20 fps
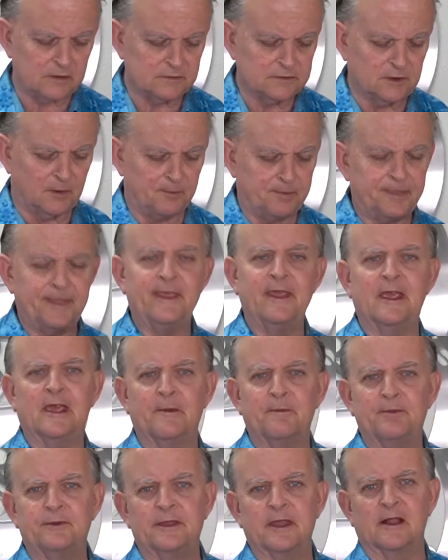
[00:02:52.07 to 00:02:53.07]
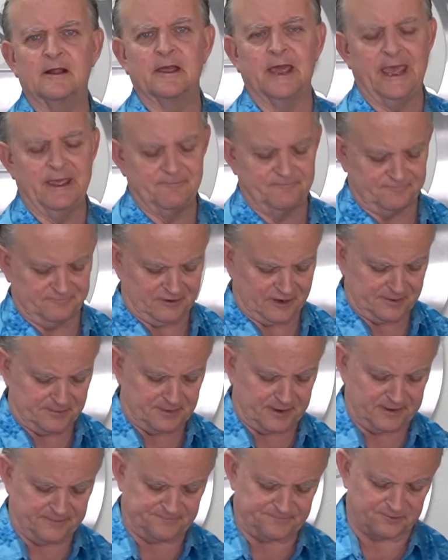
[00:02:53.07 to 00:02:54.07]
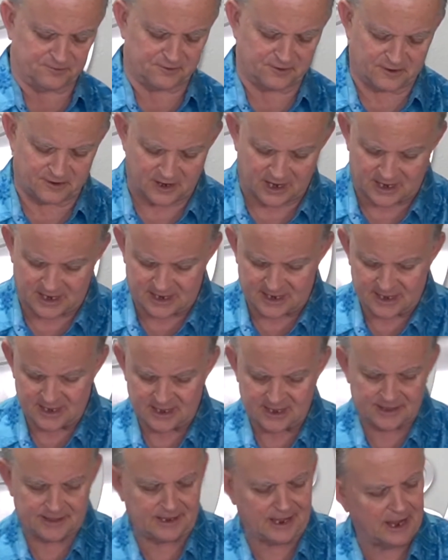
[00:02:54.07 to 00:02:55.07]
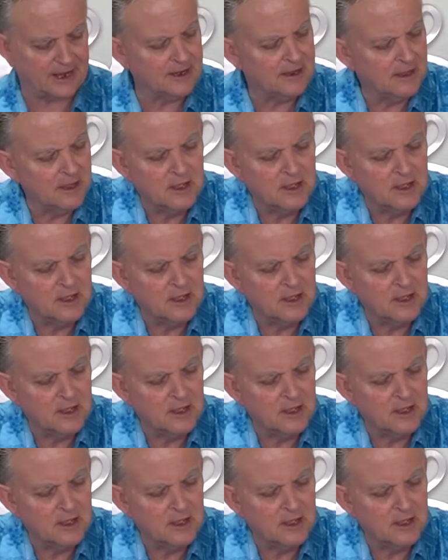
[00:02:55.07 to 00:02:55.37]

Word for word: don't think I particularly recommend it for uh, that.